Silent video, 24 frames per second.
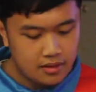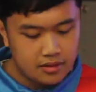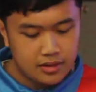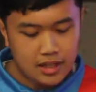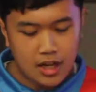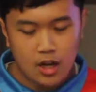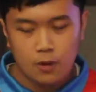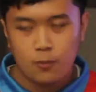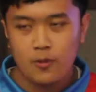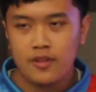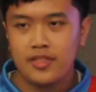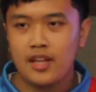
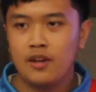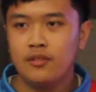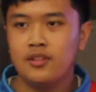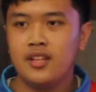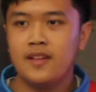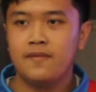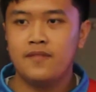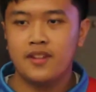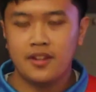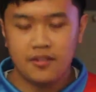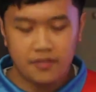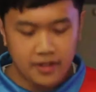Now, without
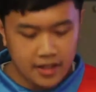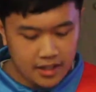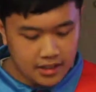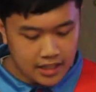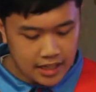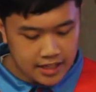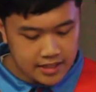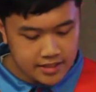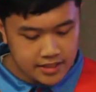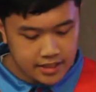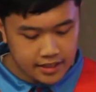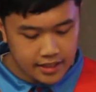even
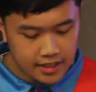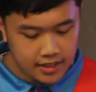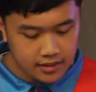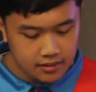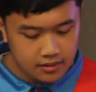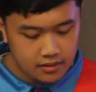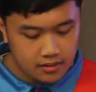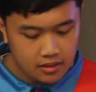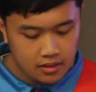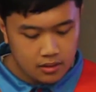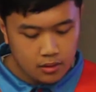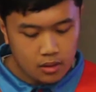realizing
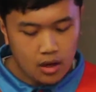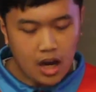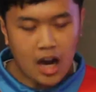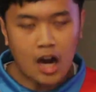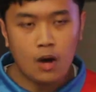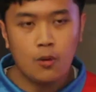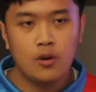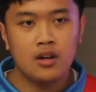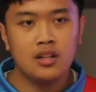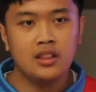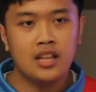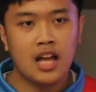it,
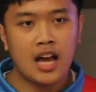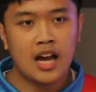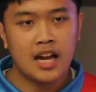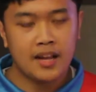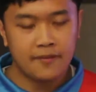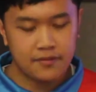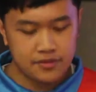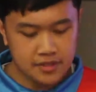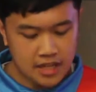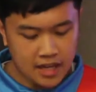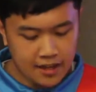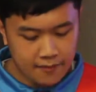our
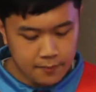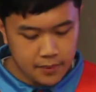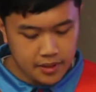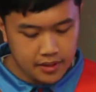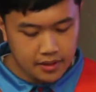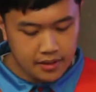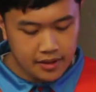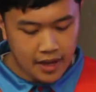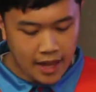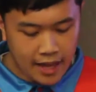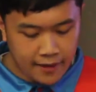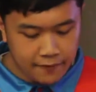lives have
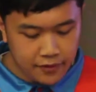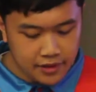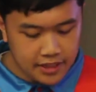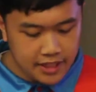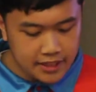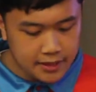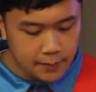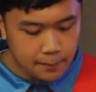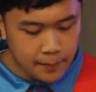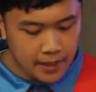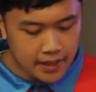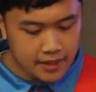been
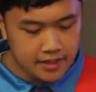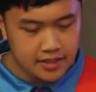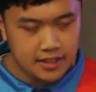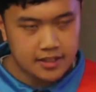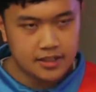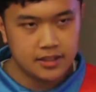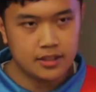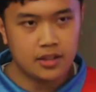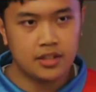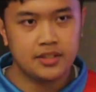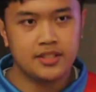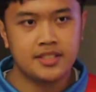heavily
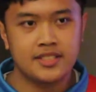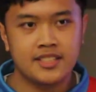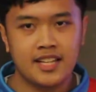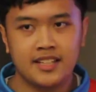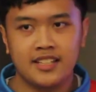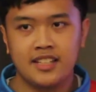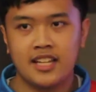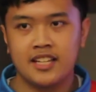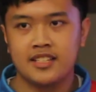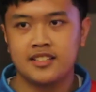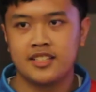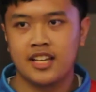dependent on
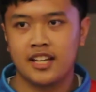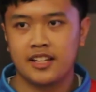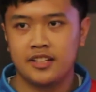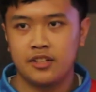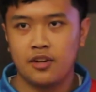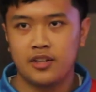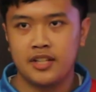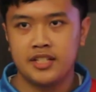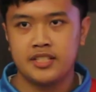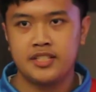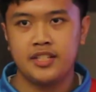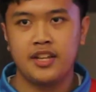satellite
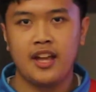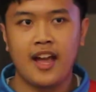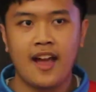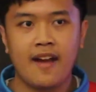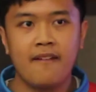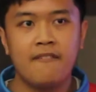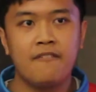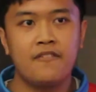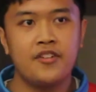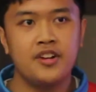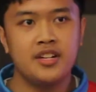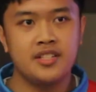technology
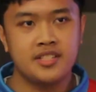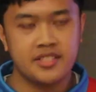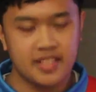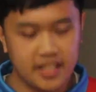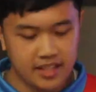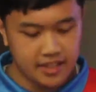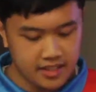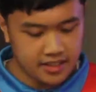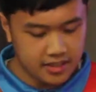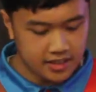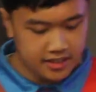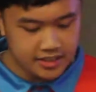every
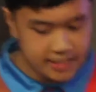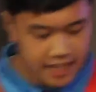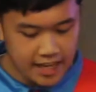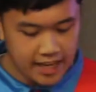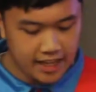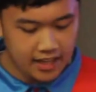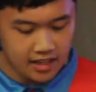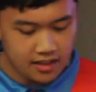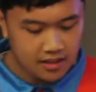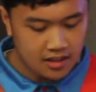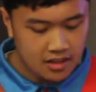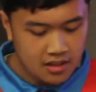single
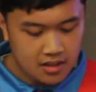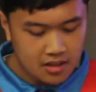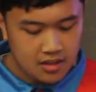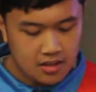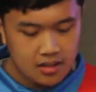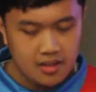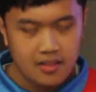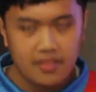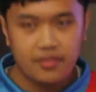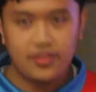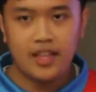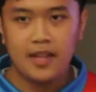day.
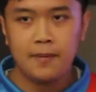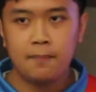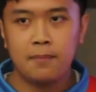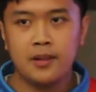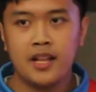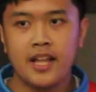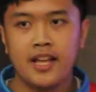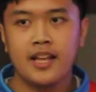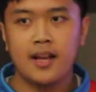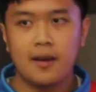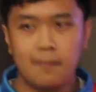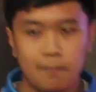They play